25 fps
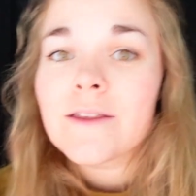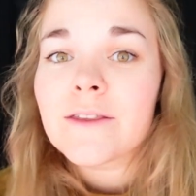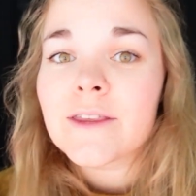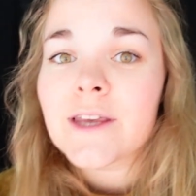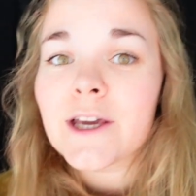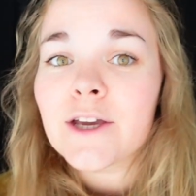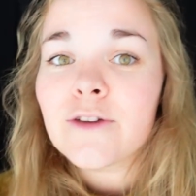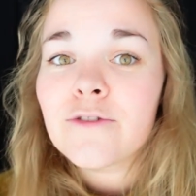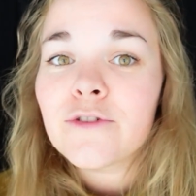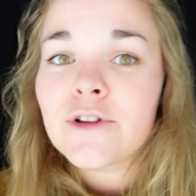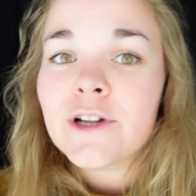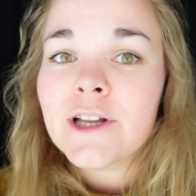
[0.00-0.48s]

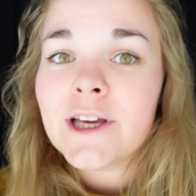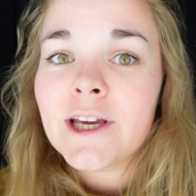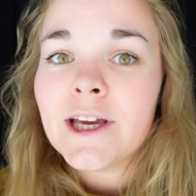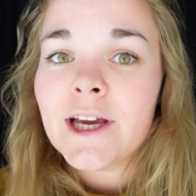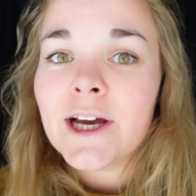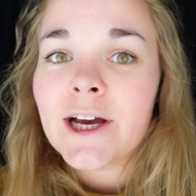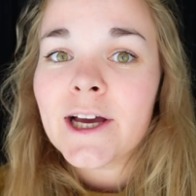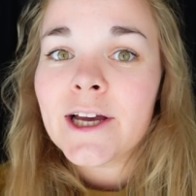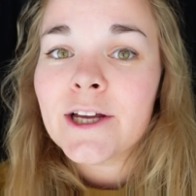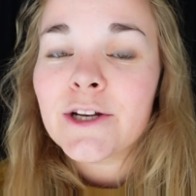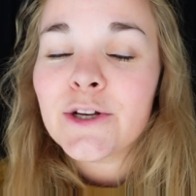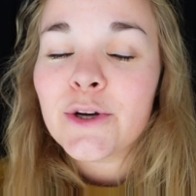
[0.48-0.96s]
Thankfully,
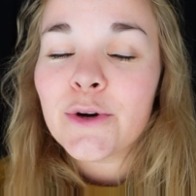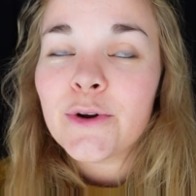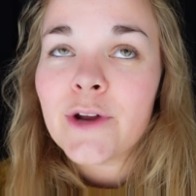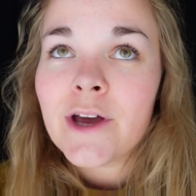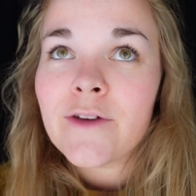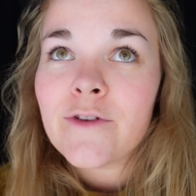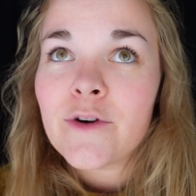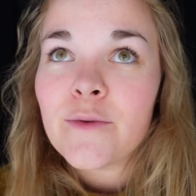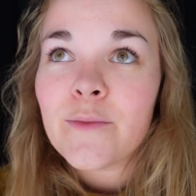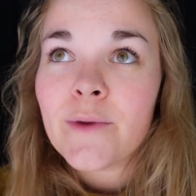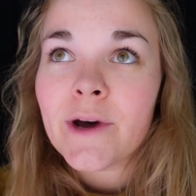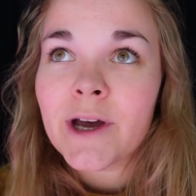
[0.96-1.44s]
I don't
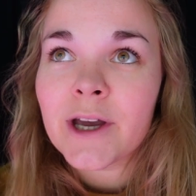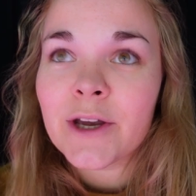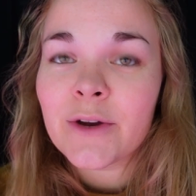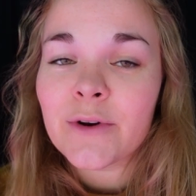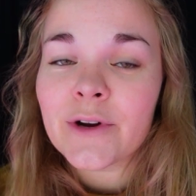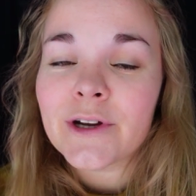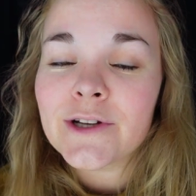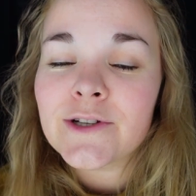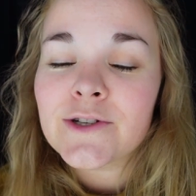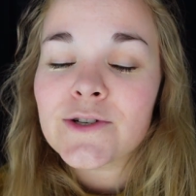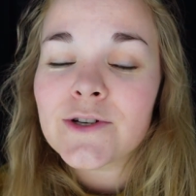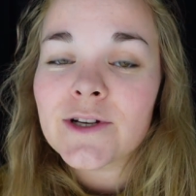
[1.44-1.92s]
have a
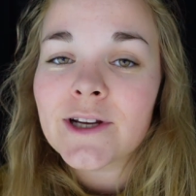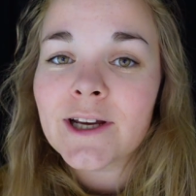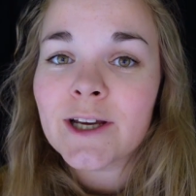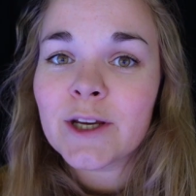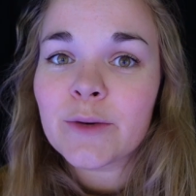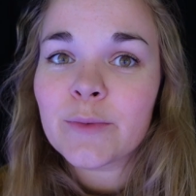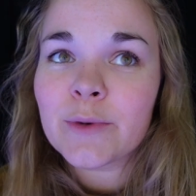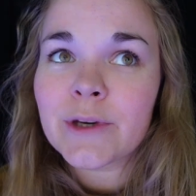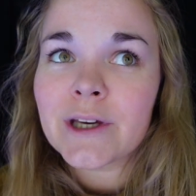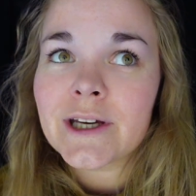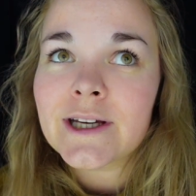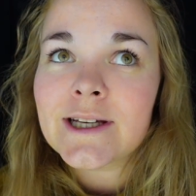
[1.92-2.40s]
migraine today,
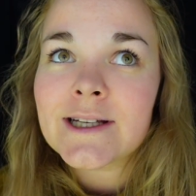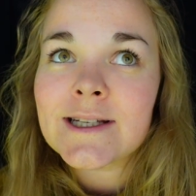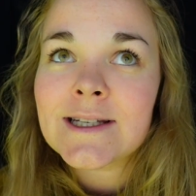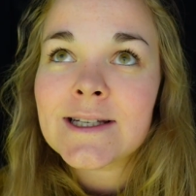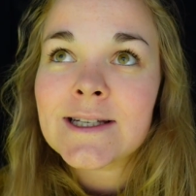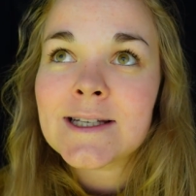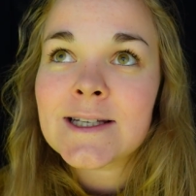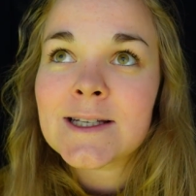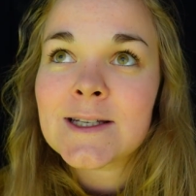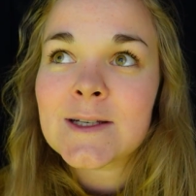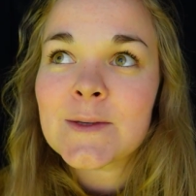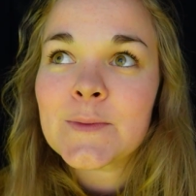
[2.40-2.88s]
because
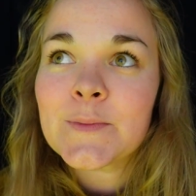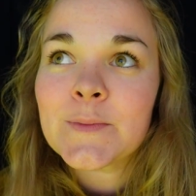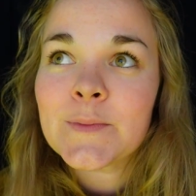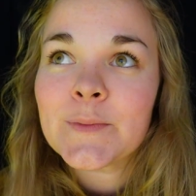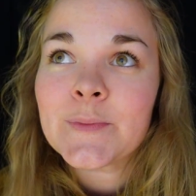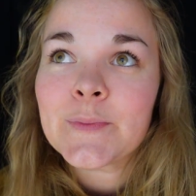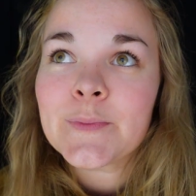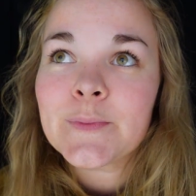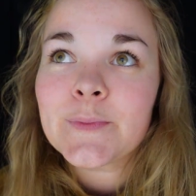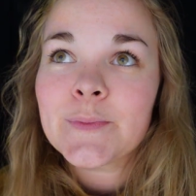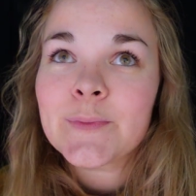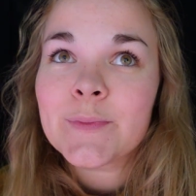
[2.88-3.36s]

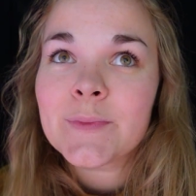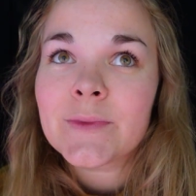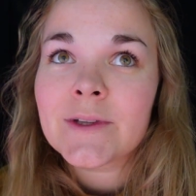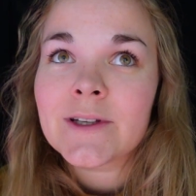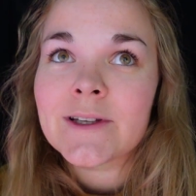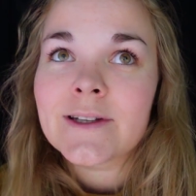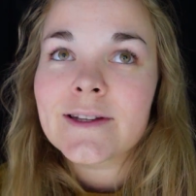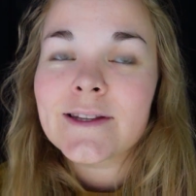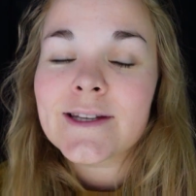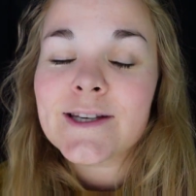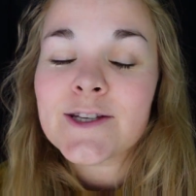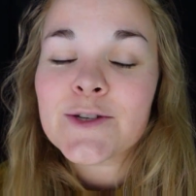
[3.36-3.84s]

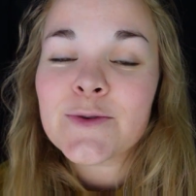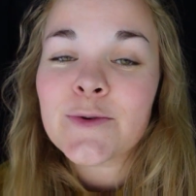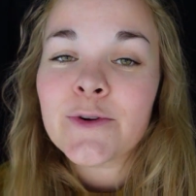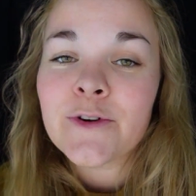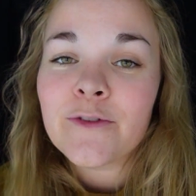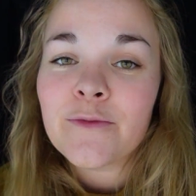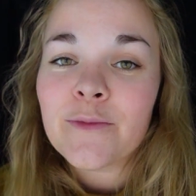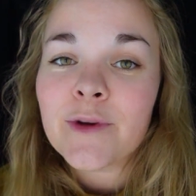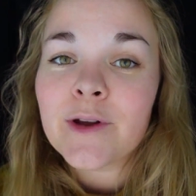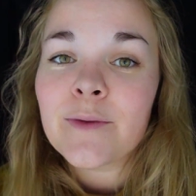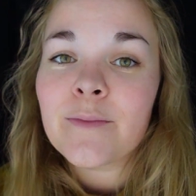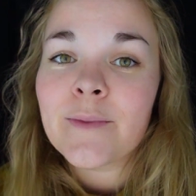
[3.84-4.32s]
this would
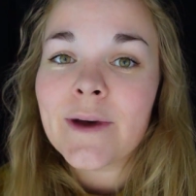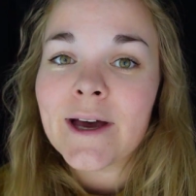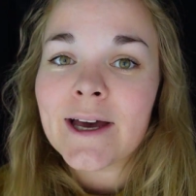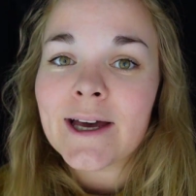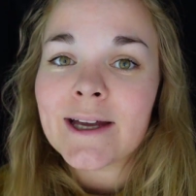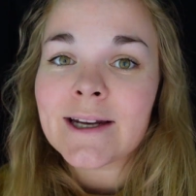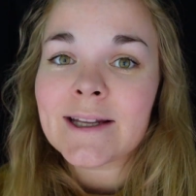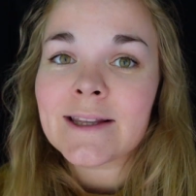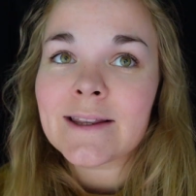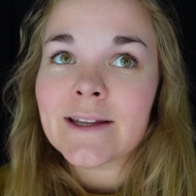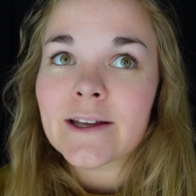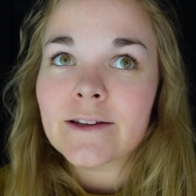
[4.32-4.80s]
have been
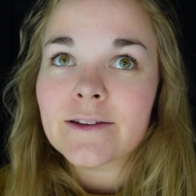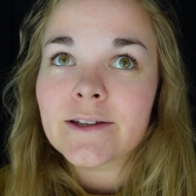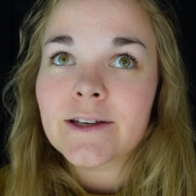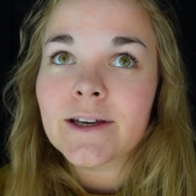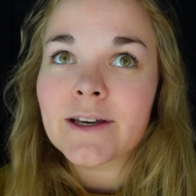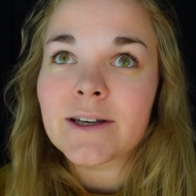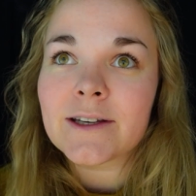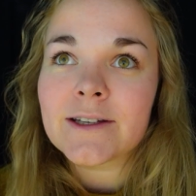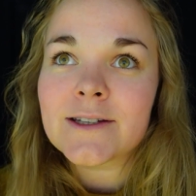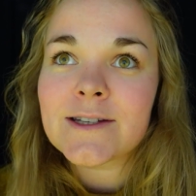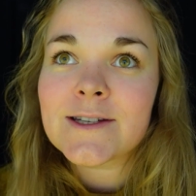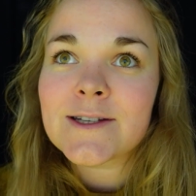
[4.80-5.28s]
bad in that
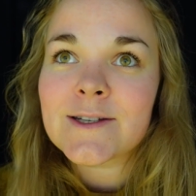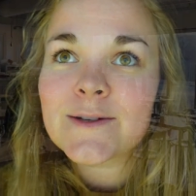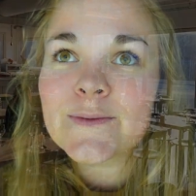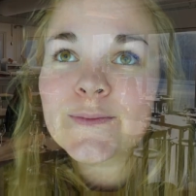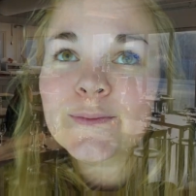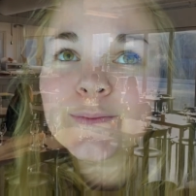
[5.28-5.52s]
case.